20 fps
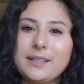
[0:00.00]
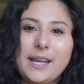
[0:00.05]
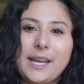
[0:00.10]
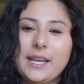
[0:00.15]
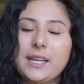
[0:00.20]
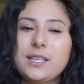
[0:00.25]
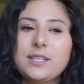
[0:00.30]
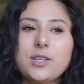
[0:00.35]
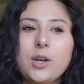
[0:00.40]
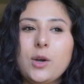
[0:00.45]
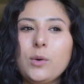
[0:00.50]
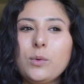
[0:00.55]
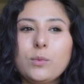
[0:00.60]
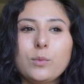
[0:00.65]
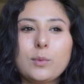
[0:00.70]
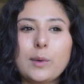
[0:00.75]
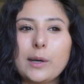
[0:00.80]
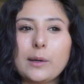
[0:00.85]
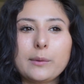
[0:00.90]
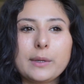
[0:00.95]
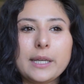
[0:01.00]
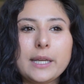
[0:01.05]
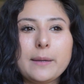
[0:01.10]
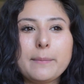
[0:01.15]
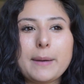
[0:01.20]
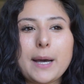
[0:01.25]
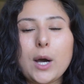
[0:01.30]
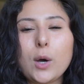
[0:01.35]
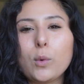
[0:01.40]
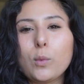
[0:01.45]
Like, don't worry
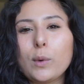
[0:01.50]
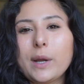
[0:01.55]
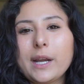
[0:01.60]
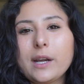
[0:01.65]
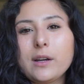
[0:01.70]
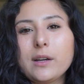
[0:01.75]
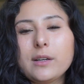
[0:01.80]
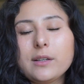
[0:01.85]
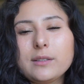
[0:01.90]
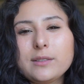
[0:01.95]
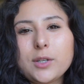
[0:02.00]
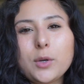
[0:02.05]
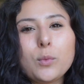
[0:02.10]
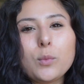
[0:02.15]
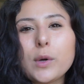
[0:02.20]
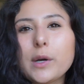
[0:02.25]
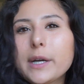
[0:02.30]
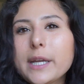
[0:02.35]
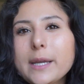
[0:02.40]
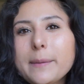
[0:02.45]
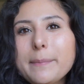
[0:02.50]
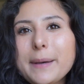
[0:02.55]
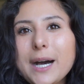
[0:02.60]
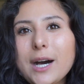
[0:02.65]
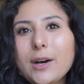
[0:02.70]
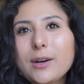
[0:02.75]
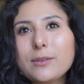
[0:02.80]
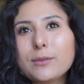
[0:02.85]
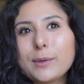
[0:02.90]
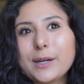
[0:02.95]
about where
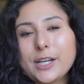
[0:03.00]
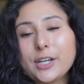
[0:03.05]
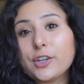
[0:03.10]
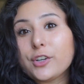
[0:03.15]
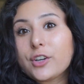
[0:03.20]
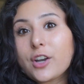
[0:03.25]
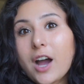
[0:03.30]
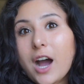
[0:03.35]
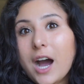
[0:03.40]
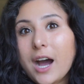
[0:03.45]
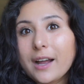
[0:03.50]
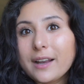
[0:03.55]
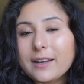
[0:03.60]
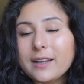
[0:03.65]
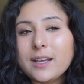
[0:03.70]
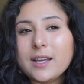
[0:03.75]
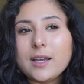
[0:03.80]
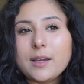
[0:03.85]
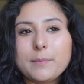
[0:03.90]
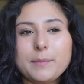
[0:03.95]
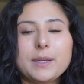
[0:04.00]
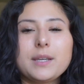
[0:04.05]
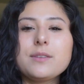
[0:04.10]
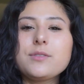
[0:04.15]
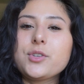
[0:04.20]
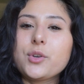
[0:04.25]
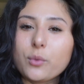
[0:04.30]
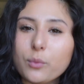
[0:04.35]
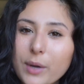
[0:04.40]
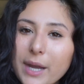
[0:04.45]
you're not, because
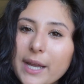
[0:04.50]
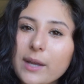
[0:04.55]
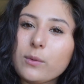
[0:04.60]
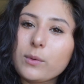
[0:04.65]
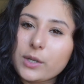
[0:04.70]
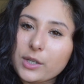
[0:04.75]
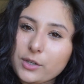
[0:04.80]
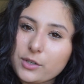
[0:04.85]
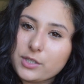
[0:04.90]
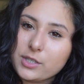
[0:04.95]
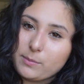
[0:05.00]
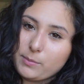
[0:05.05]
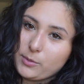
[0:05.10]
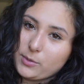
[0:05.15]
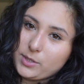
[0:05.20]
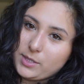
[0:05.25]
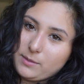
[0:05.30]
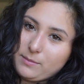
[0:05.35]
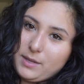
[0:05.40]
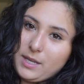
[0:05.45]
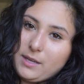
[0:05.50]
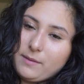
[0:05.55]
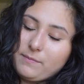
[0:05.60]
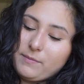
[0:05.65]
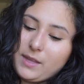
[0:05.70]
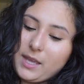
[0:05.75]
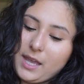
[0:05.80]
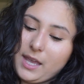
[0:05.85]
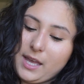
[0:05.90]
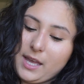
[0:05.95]
you're right where you're supposed to be.
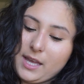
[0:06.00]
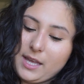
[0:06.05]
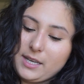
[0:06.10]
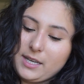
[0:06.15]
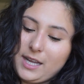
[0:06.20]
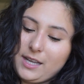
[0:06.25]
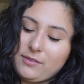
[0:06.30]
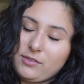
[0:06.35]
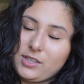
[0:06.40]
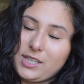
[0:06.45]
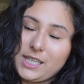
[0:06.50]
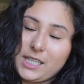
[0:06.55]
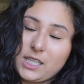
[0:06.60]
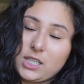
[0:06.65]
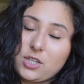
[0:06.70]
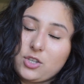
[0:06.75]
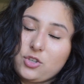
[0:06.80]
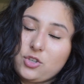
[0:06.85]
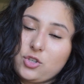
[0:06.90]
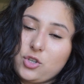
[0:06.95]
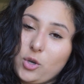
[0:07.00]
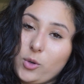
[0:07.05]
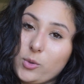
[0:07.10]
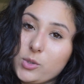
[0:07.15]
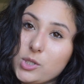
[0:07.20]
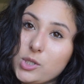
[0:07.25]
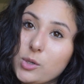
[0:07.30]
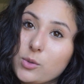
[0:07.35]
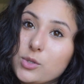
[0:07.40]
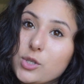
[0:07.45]
And I feel like it's so
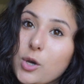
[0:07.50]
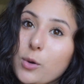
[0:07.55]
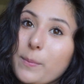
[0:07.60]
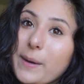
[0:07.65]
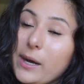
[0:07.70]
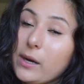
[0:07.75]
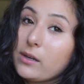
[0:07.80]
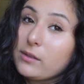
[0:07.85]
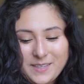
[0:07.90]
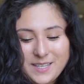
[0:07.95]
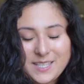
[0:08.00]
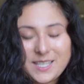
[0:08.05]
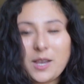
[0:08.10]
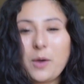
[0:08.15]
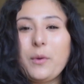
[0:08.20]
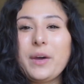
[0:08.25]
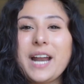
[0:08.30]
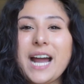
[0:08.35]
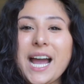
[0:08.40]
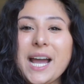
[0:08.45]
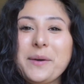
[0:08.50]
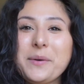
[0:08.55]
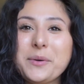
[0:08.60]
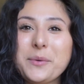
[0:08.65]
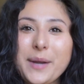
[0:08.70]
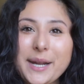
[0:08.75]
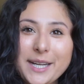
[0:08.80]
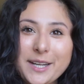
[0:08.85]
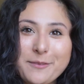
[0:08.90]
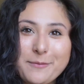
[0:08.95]
powerful. So what I would
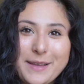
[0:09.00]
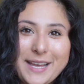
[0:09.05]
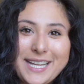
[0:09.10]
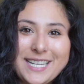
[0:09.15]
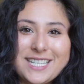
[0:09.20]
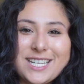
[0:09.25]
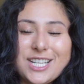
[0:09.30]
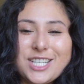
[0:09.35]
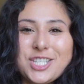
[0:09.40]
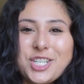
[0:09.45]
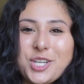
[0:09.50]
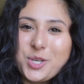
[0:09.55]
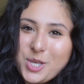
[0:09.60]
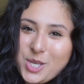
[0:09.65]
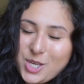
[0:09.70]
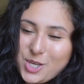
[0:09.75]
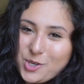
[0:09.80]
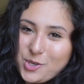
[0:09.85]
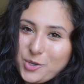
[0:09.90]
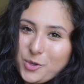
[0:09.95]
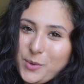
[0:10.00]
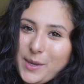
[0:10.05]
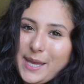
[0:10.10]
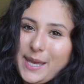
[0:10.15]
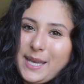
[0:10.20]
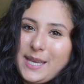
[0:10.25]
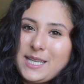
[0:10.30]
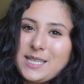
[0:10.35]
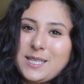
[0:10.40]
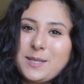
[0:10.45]
recommend you
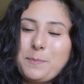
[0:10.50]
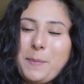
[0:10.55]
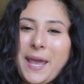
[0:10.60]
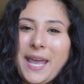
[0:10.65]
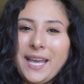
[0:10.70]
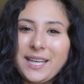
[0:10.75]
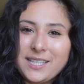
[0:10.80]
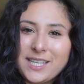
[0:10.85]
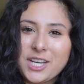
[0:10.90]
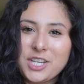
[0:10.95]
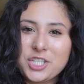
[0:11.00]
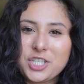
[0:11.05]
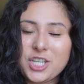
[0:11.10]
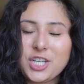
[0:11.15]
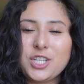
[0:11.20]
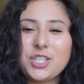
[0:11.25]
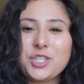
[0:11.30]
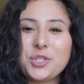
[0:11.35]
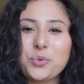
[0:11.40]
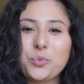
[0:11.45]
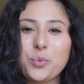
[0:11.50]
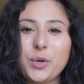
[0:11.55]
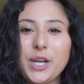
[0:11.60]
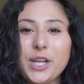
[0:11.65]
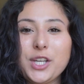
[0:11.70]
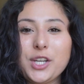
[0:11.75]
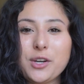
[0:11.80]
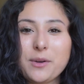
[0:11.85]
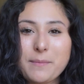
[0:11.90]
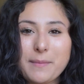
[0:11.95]
is pay attention to
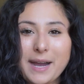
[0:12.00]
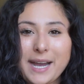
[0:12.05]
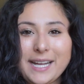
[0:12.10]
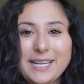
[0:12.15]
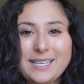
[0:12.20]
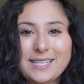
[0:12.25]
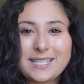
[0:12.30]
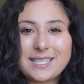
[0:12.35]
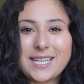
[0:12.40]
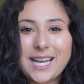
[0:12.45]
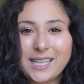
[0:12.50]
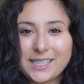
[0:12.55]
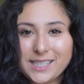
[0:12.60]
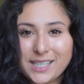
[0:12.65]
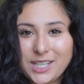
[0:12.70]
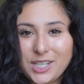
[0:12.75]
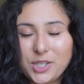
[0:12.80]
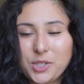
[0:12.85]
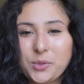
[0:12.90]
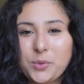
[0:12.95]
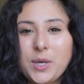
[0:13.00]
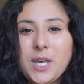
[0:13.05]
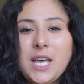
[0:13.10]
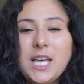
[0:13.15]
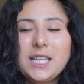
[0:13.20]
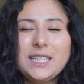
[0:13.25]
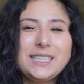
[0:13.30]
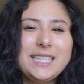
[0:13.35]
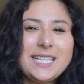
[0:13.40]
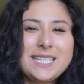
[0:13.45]
what your mind is telling you.
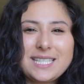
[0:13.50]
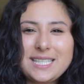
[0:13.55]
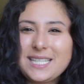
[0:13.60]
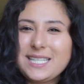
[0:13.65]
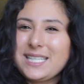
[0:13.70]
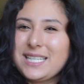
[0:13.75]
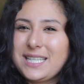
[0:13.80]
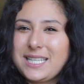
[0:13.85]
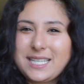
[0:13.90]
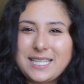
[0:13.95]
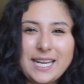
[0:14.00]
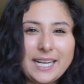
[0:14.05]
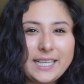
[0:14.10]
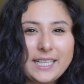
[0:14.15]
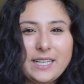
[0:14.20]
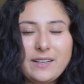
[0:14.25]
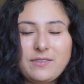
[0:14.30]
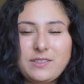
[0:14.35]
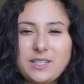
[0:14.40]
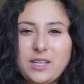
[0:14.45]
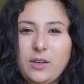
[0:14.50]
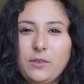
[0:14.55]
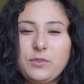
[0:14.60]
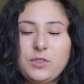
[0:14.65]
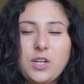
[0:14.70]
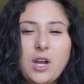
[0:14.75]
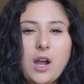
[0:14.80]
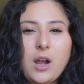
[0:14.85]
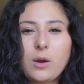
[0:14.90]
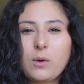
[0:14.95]
Listen to the negative
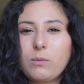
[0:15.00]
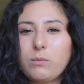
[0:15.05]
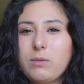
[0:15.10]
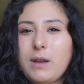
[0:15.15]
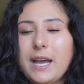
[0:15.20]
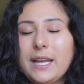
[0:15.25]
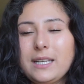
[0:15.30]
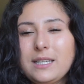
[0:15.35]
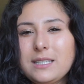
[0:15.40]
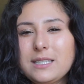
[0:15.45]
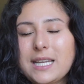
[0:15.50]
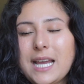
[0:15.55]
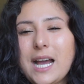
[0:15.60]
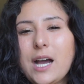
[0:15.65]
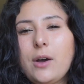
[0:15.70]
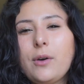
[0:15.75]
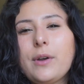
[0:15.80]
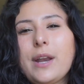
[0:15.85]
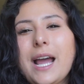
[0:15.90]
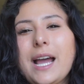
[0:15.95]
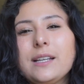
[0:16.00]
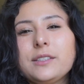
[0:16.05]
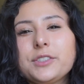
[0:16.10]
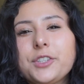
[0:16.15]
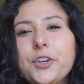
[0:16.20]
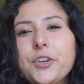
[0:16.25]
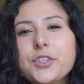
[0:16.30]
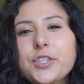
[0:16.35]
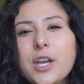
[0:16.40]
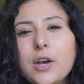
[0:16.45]
self-talk, write it down,
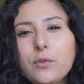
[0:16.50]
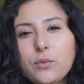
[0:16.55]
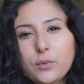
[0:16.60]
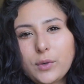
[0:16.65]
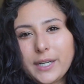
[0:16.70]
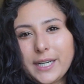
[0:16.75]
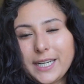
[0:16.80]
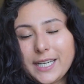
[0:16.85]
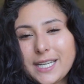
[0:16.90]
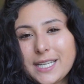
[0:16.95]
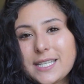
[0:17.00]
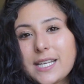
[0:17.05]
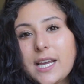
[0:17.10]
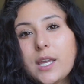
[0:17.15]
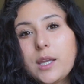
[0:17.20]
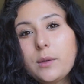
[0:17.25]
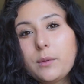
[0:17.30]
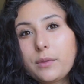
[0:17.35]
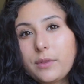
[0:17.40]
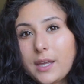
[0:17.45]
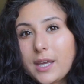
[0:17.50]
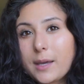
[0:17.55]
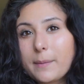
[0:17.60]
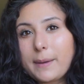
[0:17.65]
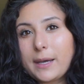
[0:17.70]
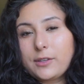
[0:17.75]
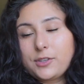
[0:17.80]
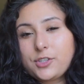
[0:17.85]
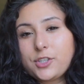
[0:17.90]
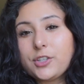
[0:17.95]
ask yourself what it is that you think
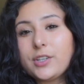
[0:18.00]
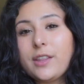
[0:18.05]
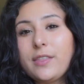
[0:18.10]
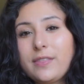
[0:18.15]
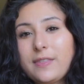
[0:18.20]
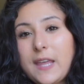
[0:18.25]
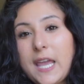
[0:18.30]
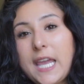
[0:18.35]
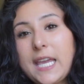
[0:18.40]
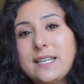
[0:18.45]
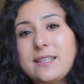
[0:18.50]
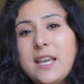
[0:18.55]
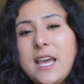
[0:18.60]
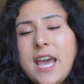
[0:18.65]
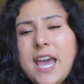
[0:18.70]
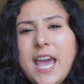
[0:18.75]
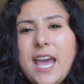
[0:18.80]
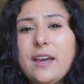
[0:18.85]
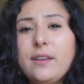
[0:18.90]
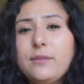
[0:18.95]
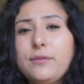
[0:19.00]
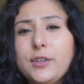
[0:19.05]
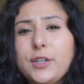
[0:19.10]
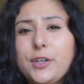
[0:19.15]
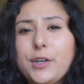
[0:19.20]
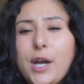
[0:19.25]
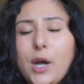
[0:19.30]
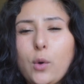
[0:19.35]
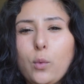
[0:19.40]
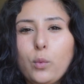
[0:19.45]
about certain things, and
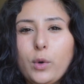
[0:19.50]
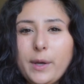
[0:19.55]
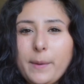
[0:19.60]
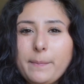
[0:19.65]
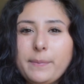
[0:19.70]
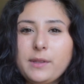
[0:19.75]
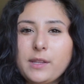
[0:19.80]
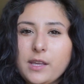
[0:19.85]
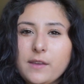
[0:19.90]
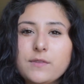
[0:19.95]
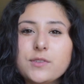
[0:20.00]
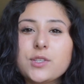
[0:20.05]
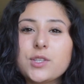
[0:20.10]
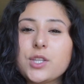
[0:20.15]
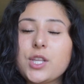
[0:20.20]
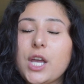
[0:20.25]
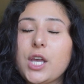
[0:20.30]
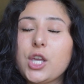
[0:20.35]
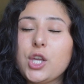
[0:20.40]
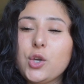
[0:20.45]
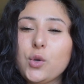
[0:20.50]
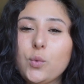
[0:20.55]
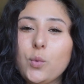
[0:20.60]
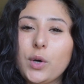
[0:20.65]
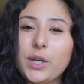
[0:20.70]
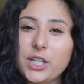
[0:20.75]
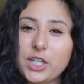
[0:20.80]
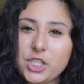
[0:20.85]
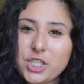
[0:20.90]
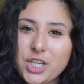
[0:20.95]
figure out what beliefs that you
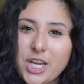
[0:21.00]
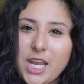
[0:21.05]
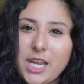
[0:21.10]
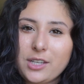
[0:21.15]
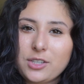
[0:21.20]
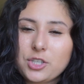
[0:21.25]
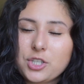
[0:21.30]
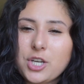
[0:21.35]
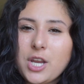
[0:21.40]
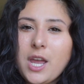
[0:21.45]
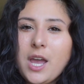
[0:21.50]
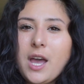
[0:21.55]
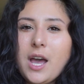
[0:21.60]
want to change.